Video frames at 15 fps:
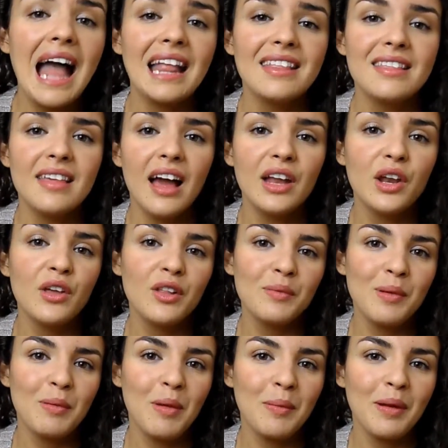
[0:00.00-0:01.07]
And I know there'll
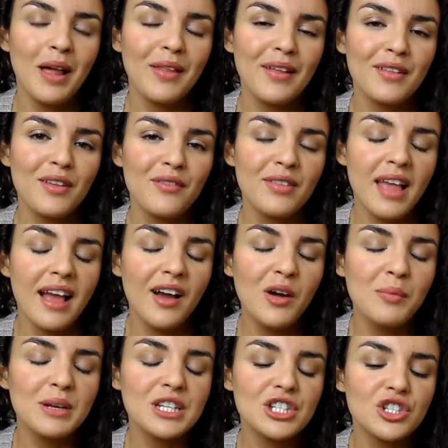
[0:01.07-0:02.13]
be people out there sort of saying,
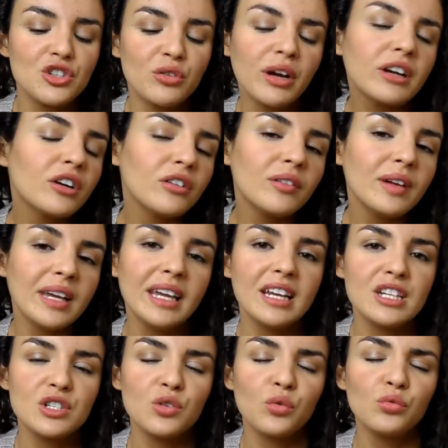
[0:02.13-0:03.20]
oh, but it's trickery
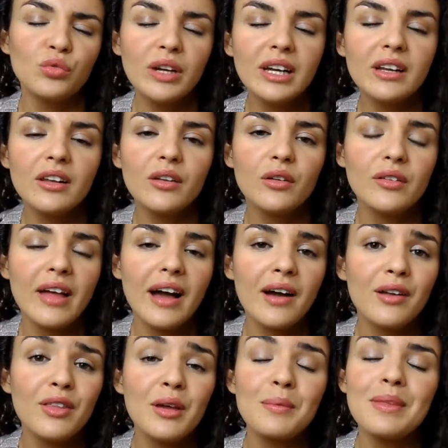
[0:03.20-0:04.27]
and it's not real and all that
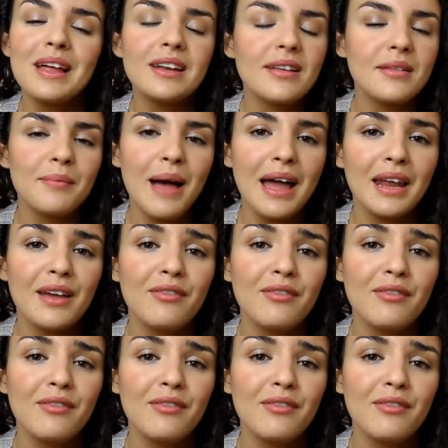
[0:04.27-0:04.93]
kind of thing, but that doesn't matter.